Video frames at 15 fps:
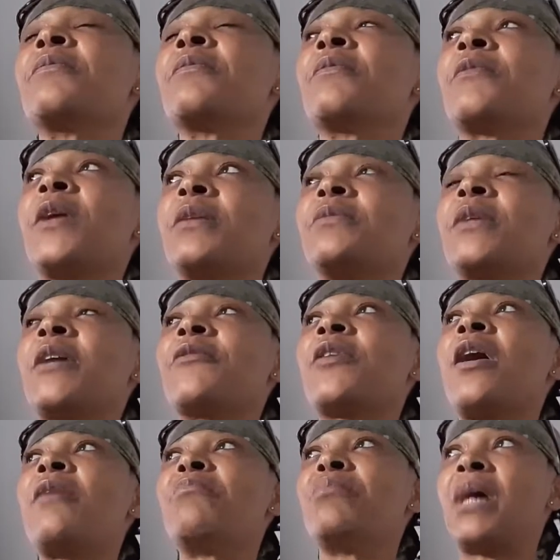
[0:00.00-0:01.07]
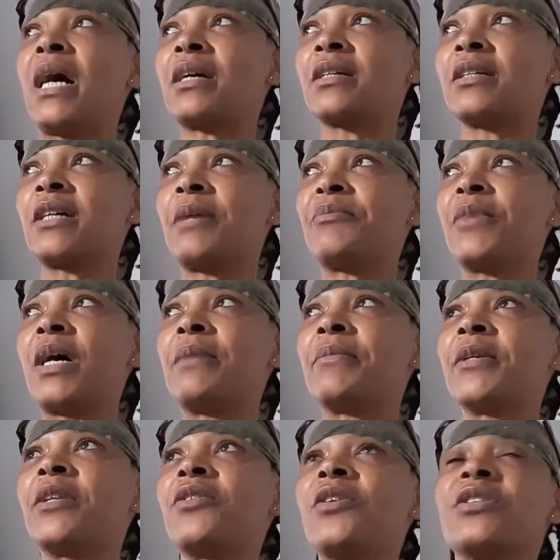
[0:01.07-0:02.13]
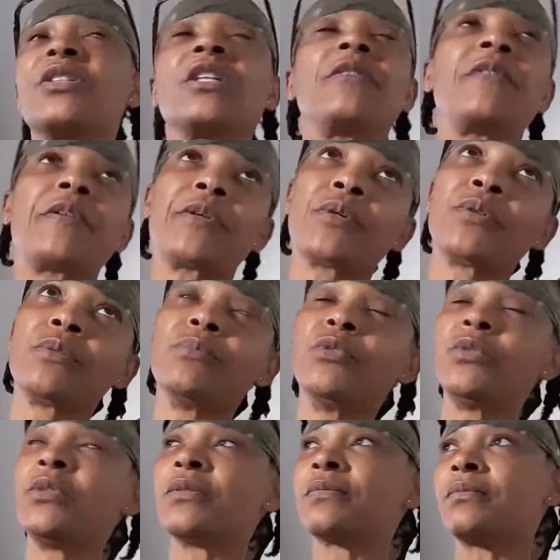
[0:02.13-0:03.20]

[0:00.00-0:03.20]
well, I've come back. I'm not in a very good mood